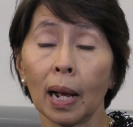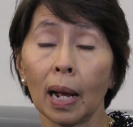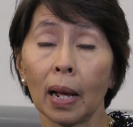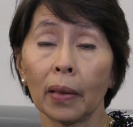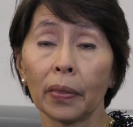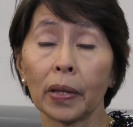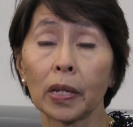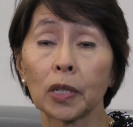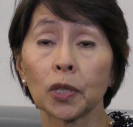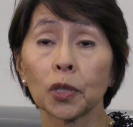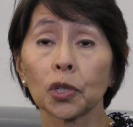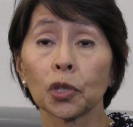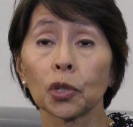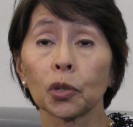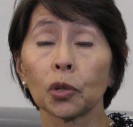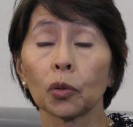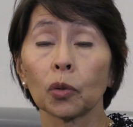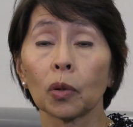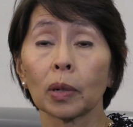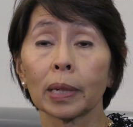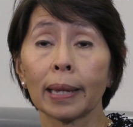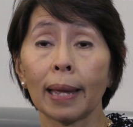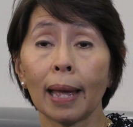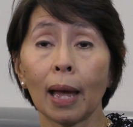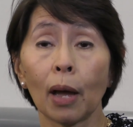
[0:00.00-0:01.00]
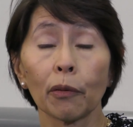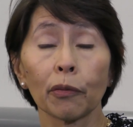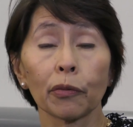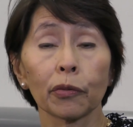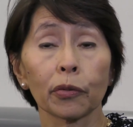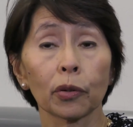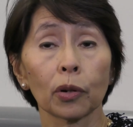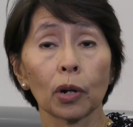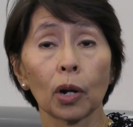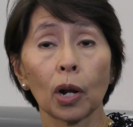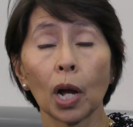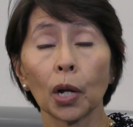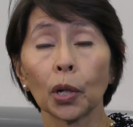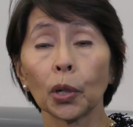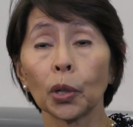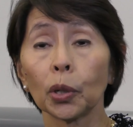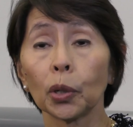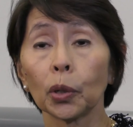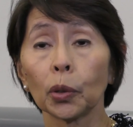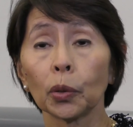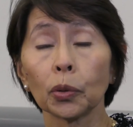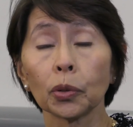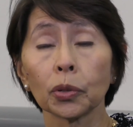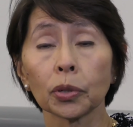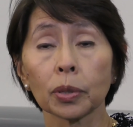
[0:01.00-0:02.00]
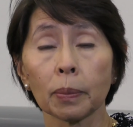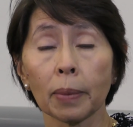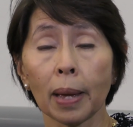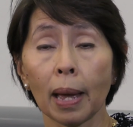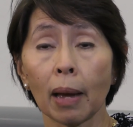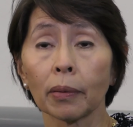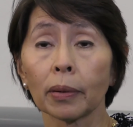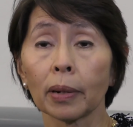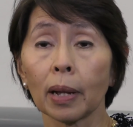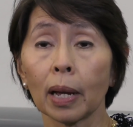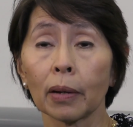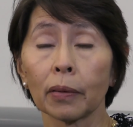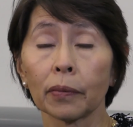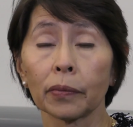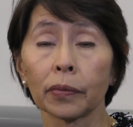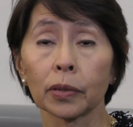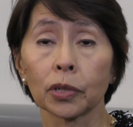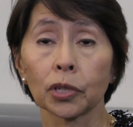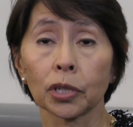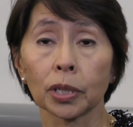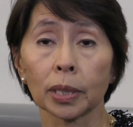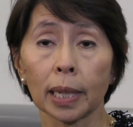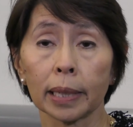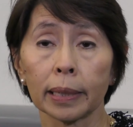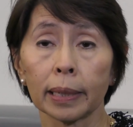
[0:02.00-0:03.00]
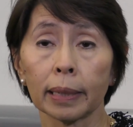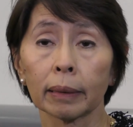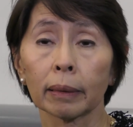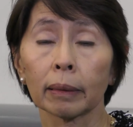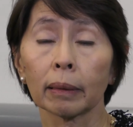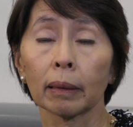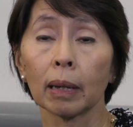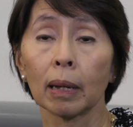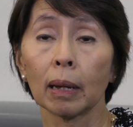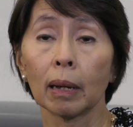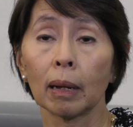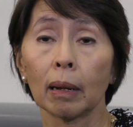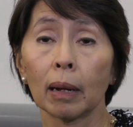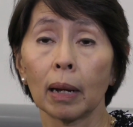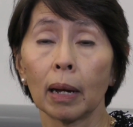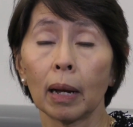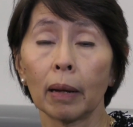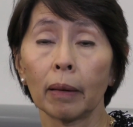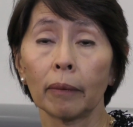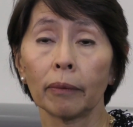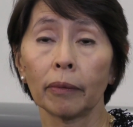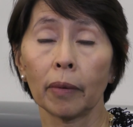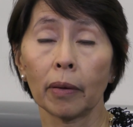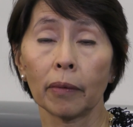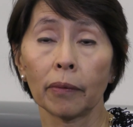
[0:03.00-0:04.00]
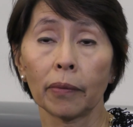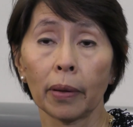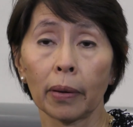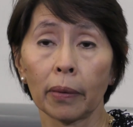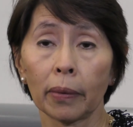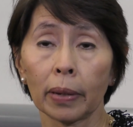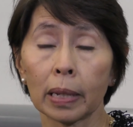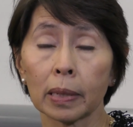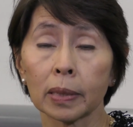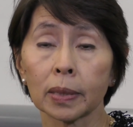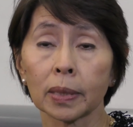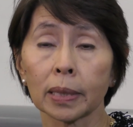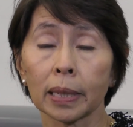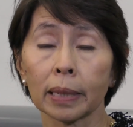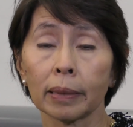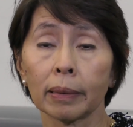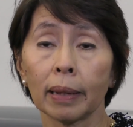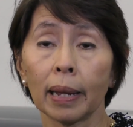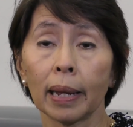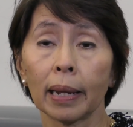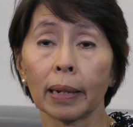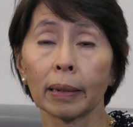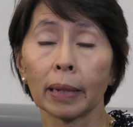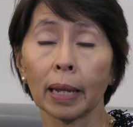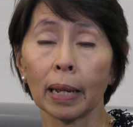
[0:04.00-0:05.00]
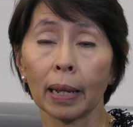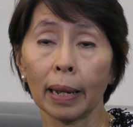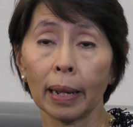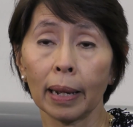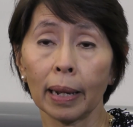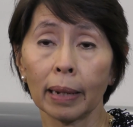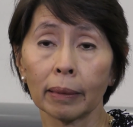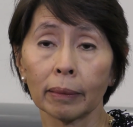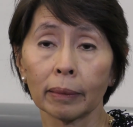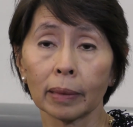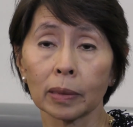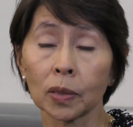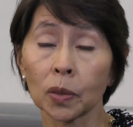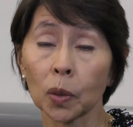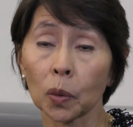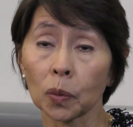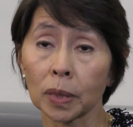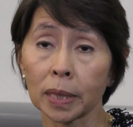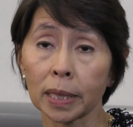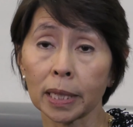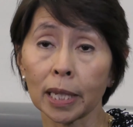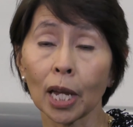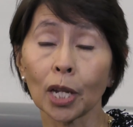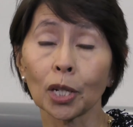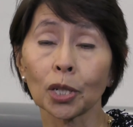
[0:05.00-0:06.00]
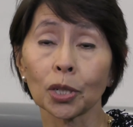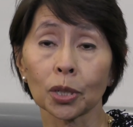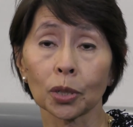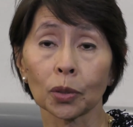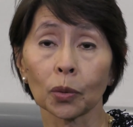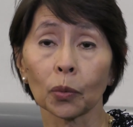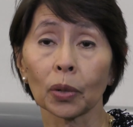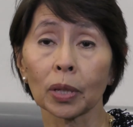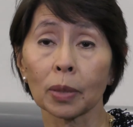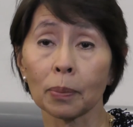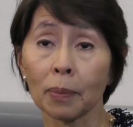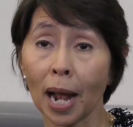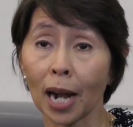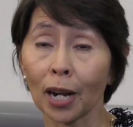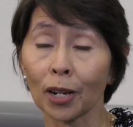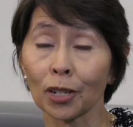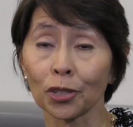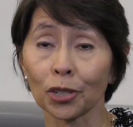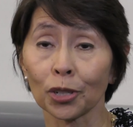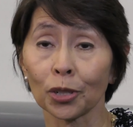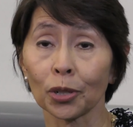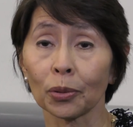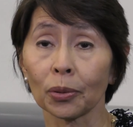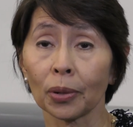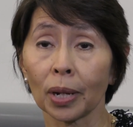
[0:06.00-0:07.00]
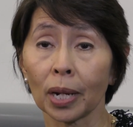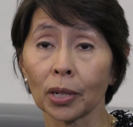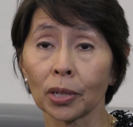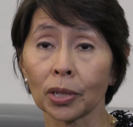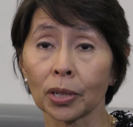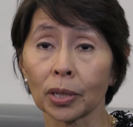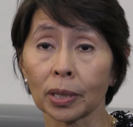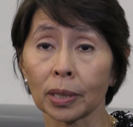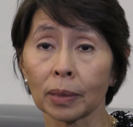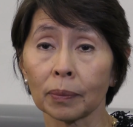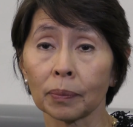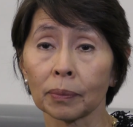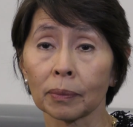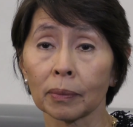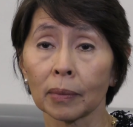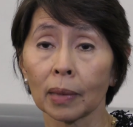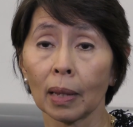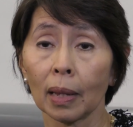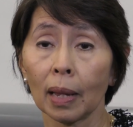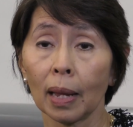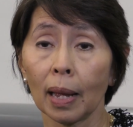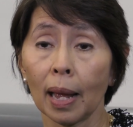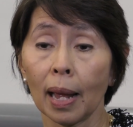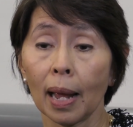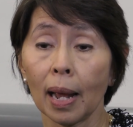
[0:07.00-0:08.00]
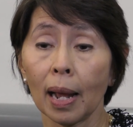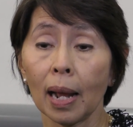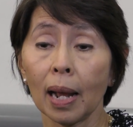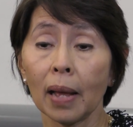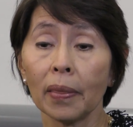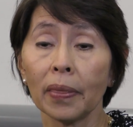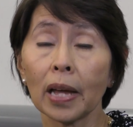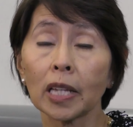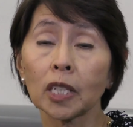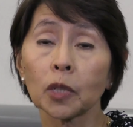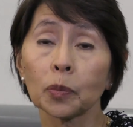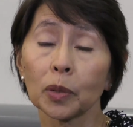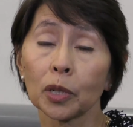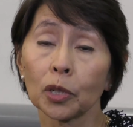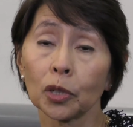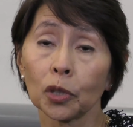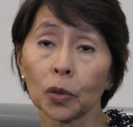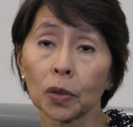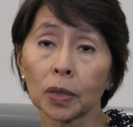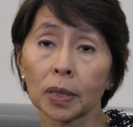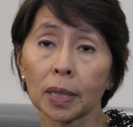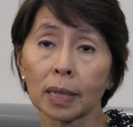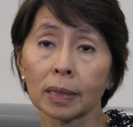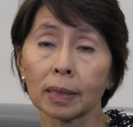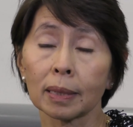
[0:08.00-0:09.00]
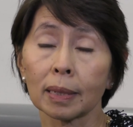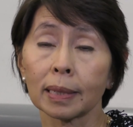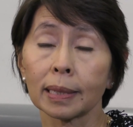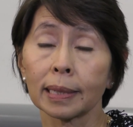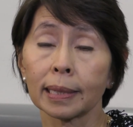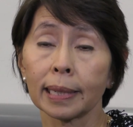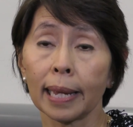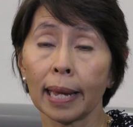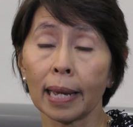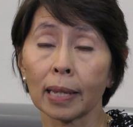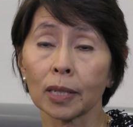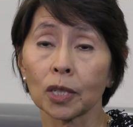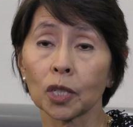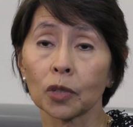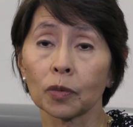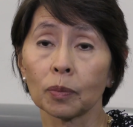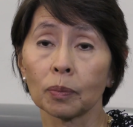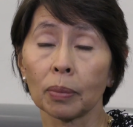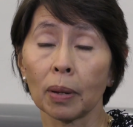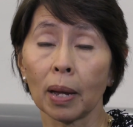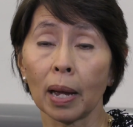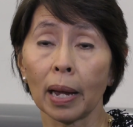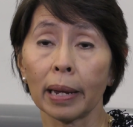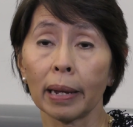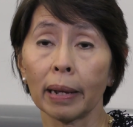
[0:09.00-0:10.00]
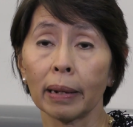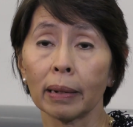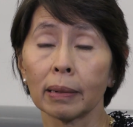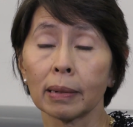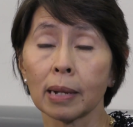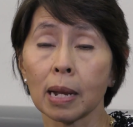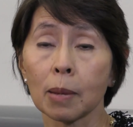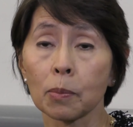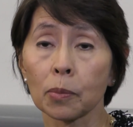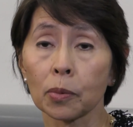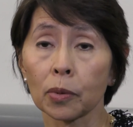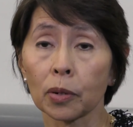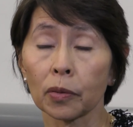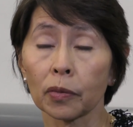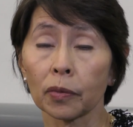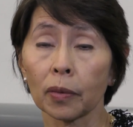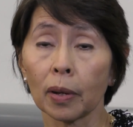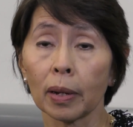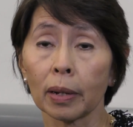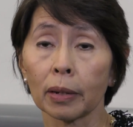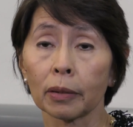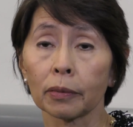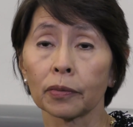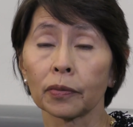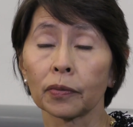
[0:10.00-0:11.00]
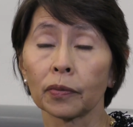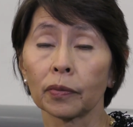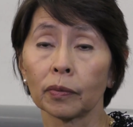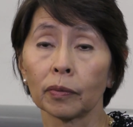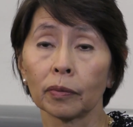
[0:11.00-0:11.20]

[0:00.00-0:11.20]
These two account for a huge amount of the genetic variance and association with macular degeneration. And that's been used as a test by a number of